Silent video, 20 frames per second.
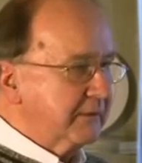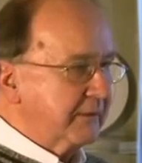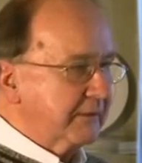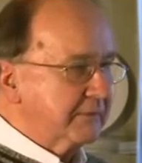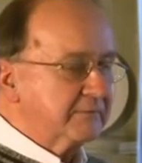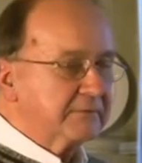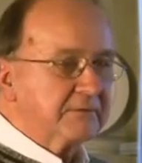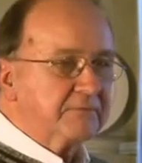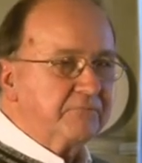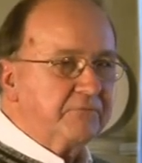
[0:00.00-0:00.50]

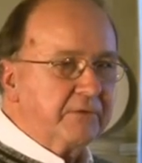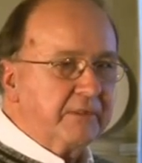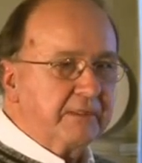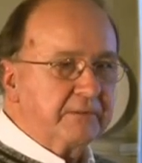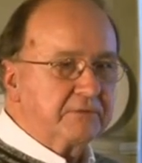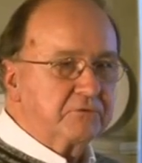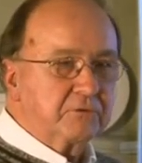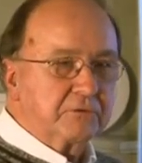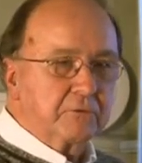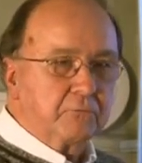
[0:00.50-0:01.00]
that
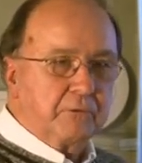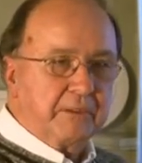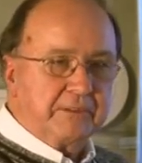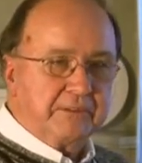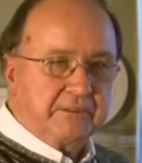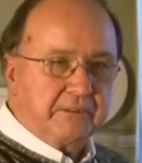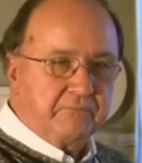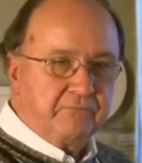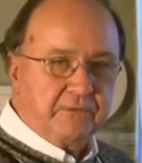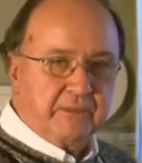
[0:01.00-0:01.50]
advantage. took away
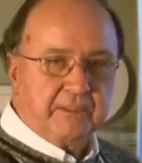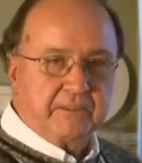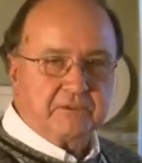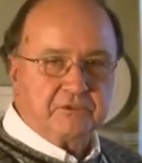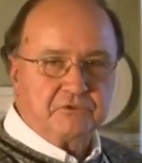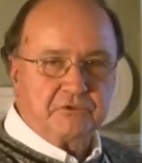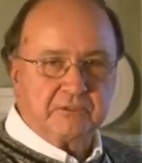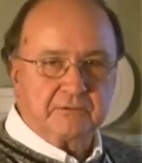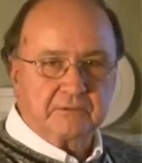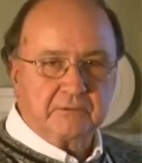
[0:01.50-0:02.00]
the
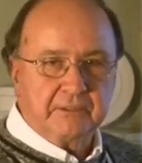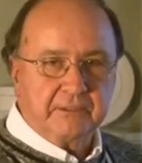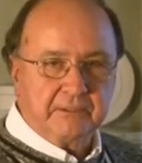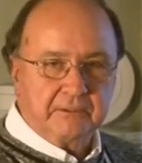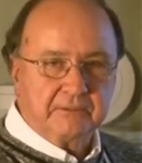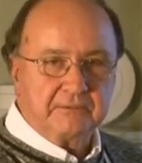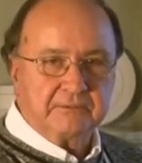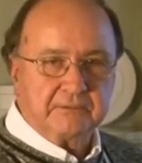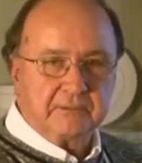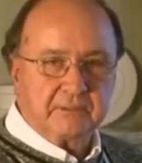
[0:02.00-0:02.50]
advantage that Lynn
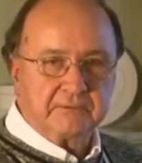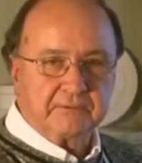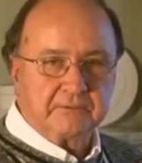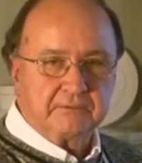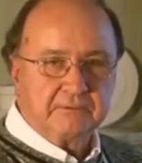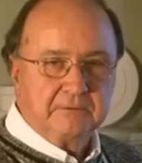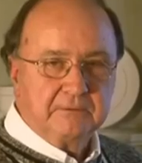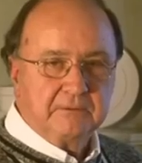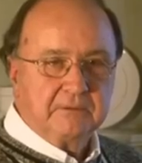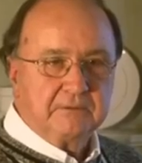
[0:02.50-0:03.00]
and the other
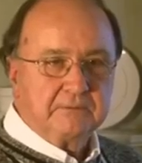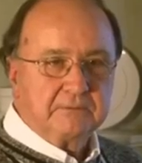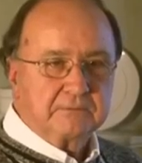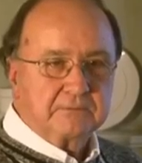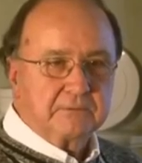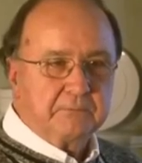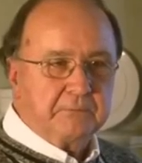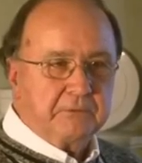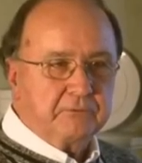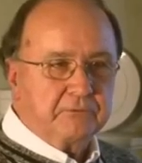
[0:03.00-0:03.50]

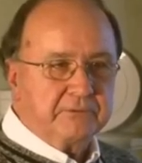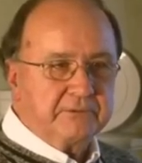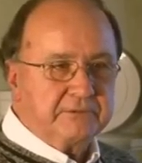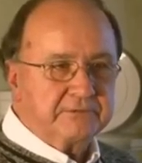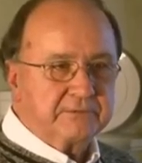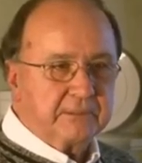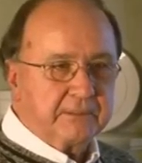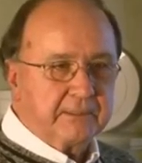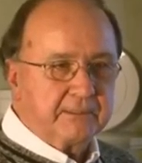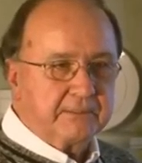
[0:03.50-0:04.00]
communities
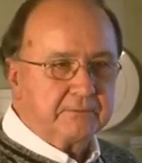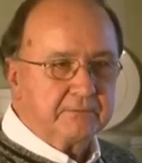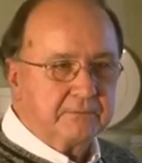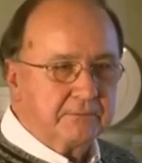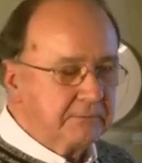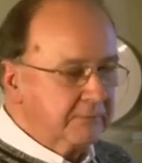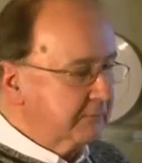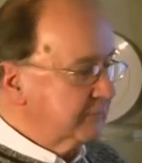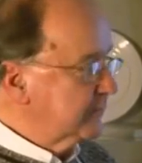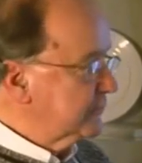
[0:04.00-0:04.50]
had.
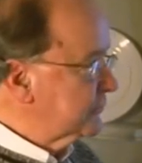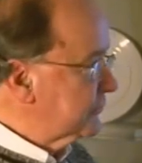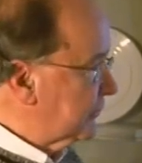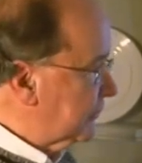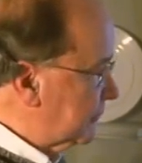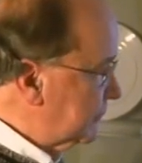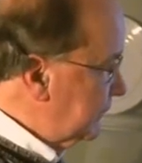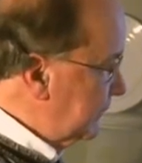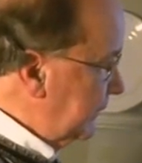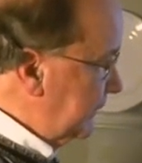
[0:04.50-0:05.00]

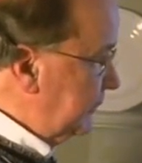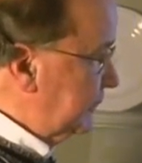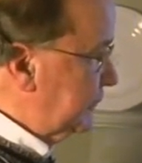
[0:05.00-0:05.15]
So he